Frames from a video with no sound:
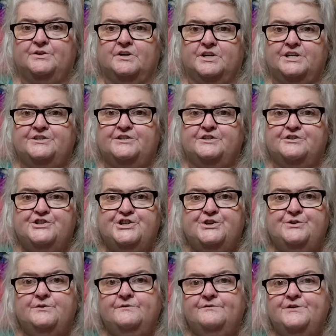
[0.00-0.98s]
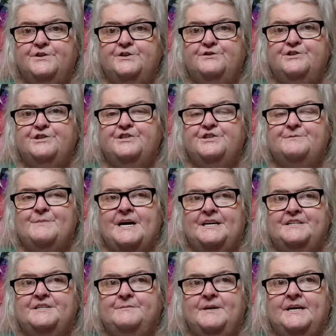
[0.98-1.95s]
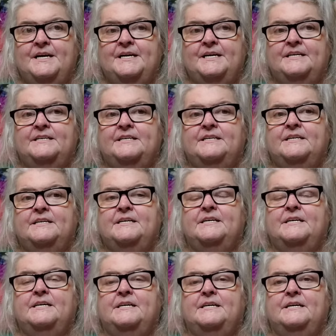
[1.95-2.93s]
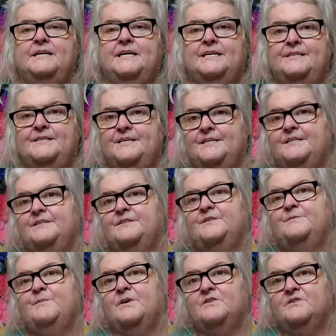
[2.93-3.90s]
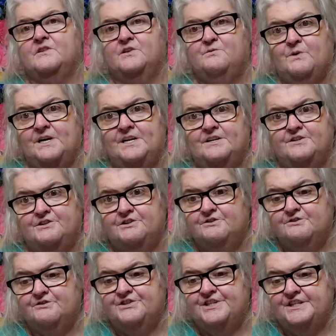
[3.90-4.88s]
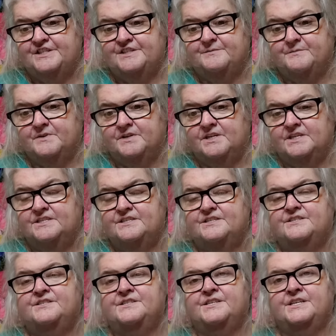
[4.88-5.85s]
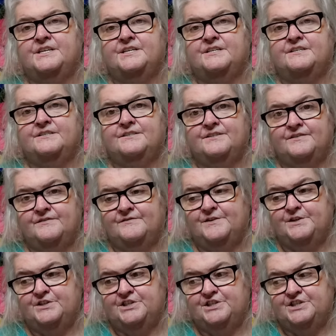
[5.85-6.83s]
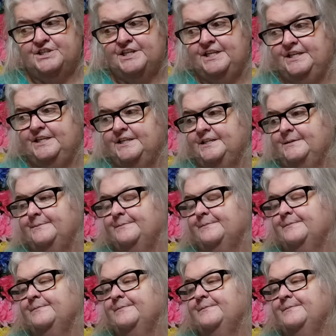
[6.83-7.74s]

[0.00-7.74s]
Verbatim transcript: I'll get those two infusions back to back and then supposedly wait another six months to get the infusions again.